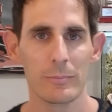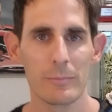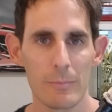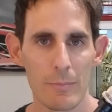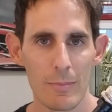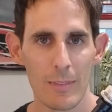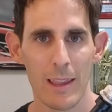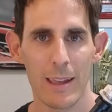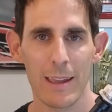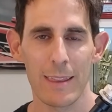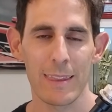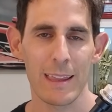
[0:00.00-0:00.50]

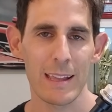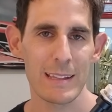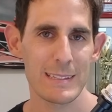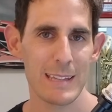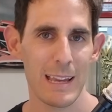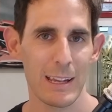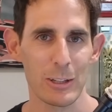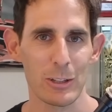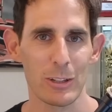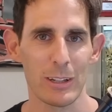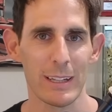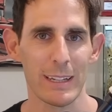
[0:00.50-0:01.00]
And that's how
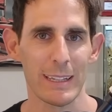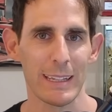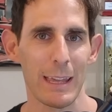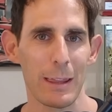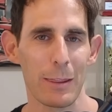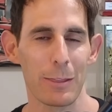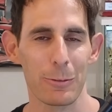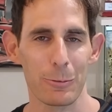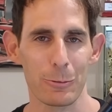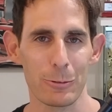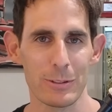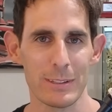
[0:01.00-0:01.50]
you're going to get
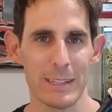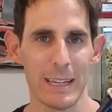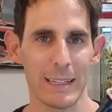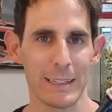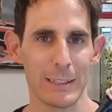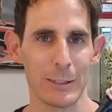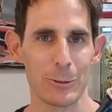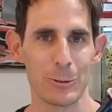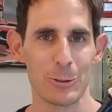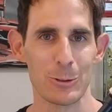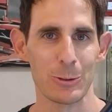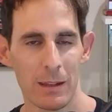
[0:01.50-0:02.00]
through
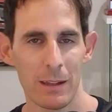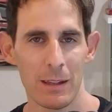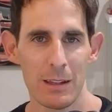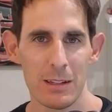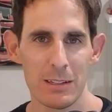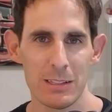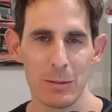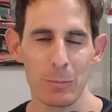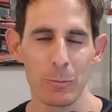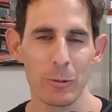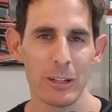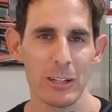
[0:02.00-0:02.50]
Degner 2.
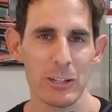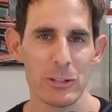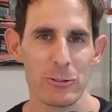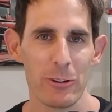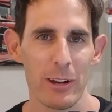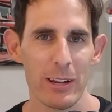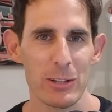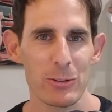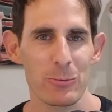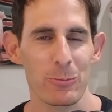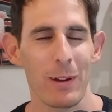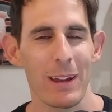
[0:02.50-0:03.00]
Some really
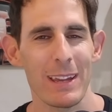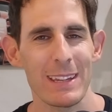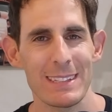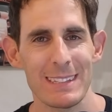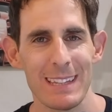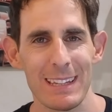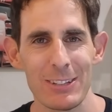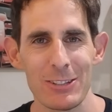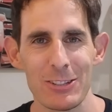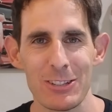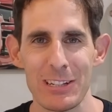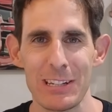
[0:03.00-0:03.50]
strange race
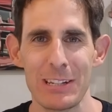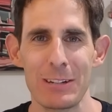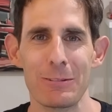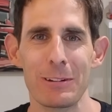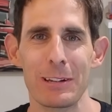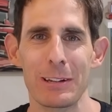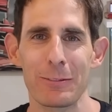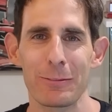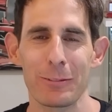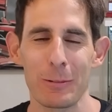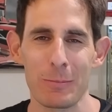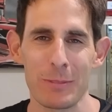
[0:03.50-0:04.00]

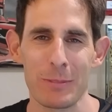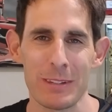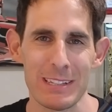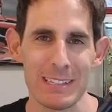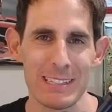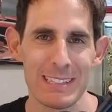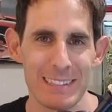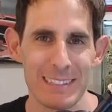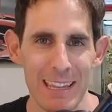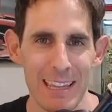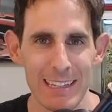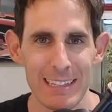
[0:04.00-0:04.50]
engineering from the
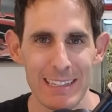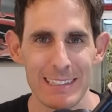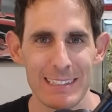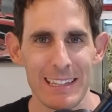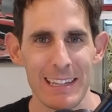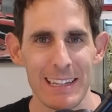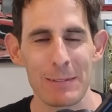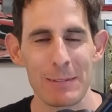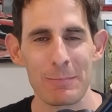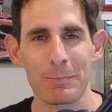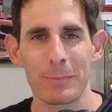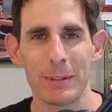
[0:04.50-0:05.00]
stake
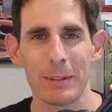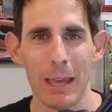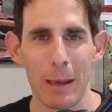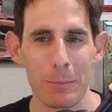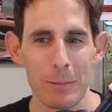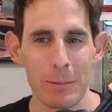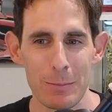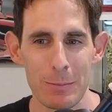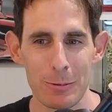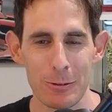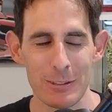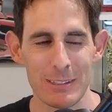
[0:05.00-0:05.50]
team,
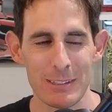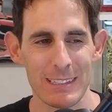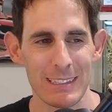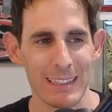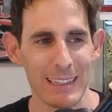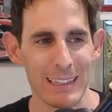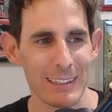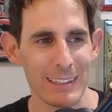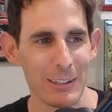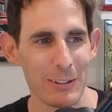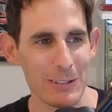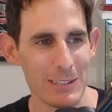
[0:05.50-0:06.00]
Gabby
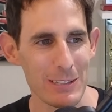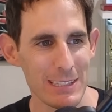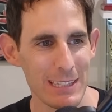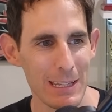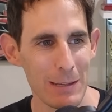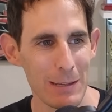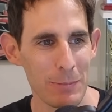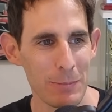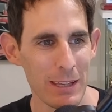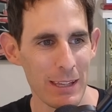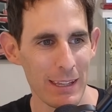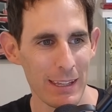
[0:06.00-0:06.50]
Bortoleto's
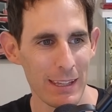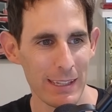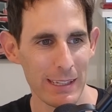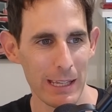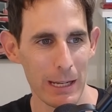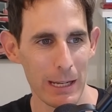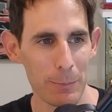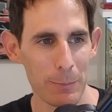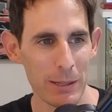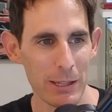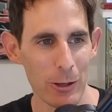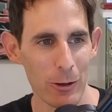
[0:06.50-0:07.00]
team. He had
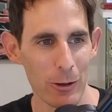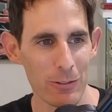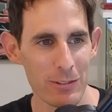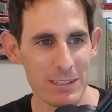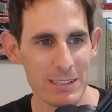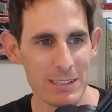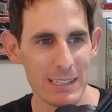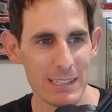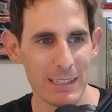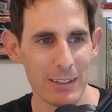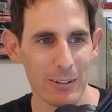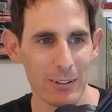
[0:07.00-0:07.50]
a big
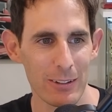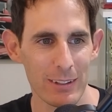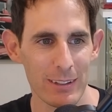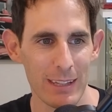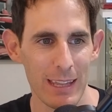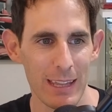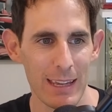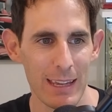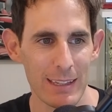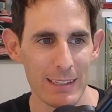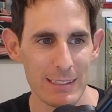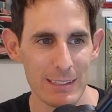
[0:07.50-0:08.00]
oversteer on
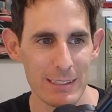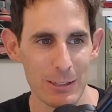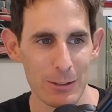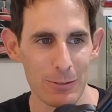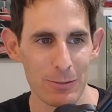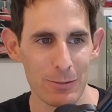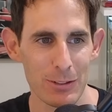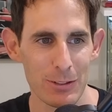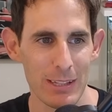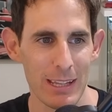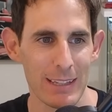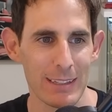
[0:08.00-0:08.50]
exit
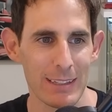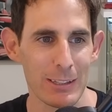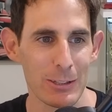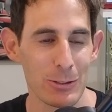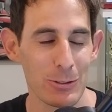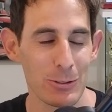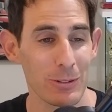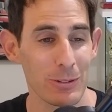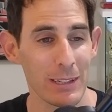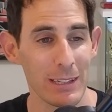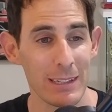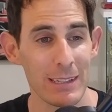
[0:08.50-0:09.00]
of Degner
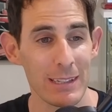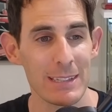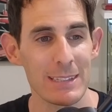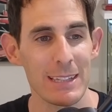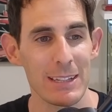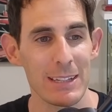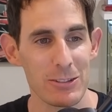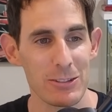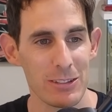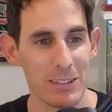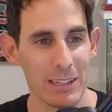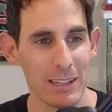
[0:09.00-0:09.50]
2, and his
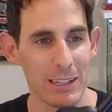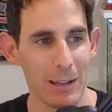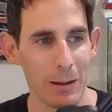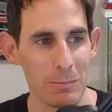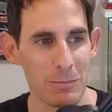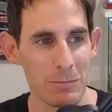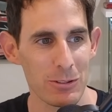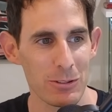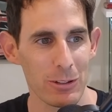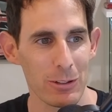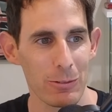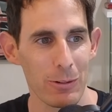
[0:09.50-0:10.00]
engineer
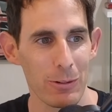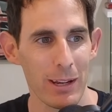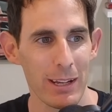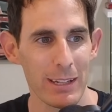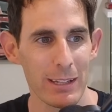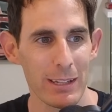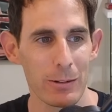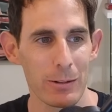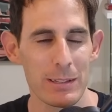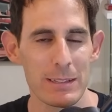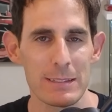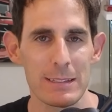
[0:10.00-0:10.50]
comes on the
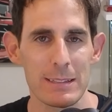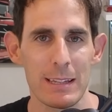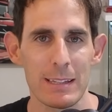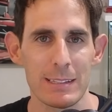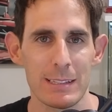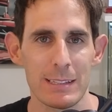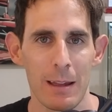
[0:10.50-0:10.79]
radio and says,